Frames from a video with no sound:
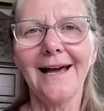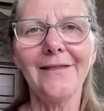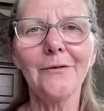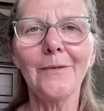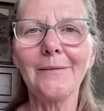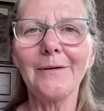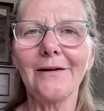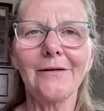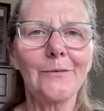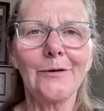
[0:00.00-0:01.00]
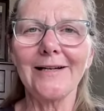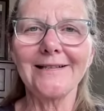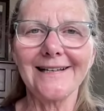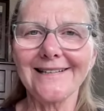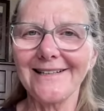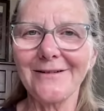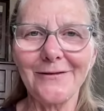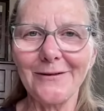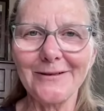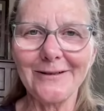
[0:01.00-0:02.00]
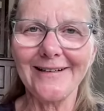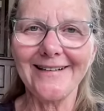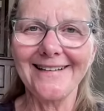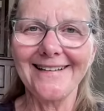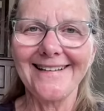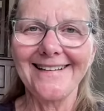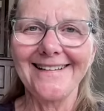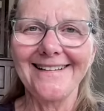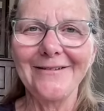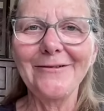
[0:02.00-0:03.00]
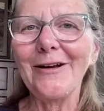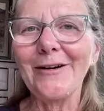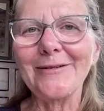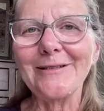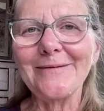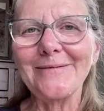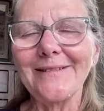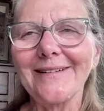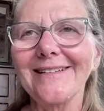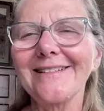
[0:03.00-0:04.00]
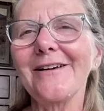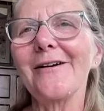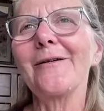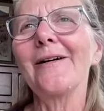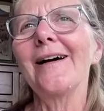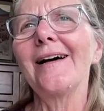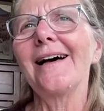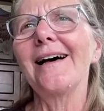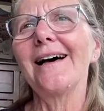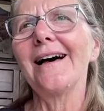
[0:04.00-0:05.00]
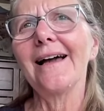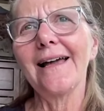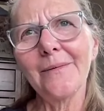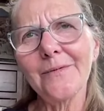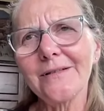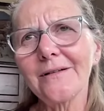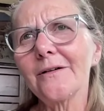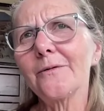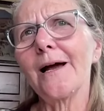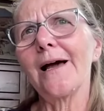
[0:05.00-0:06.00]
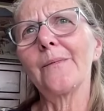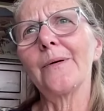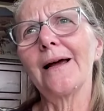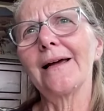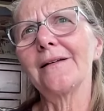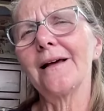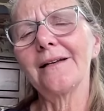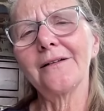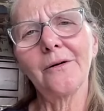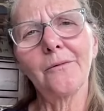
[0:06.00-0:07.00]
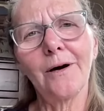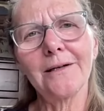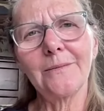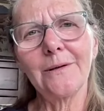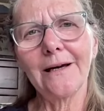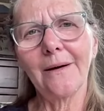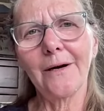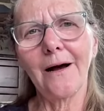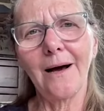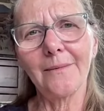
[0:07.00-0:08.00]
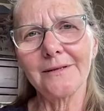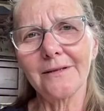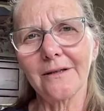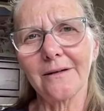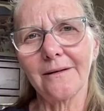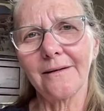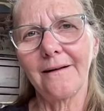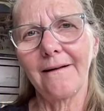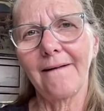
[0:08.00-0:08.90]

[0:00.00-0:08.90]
And there may be other projects in the future. Who knows? So I am still around, but I don't want to become an obstacle.